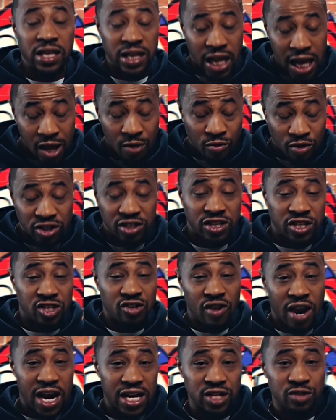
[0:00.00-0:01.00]
they were just
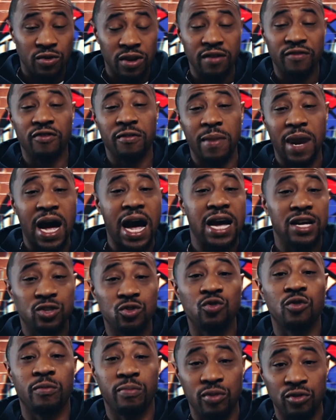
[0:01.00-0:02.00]
graduating from a high
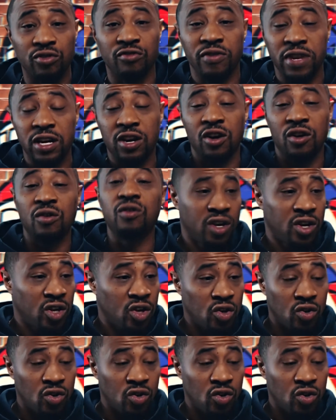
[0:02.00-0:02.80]
school in Puerto Rico.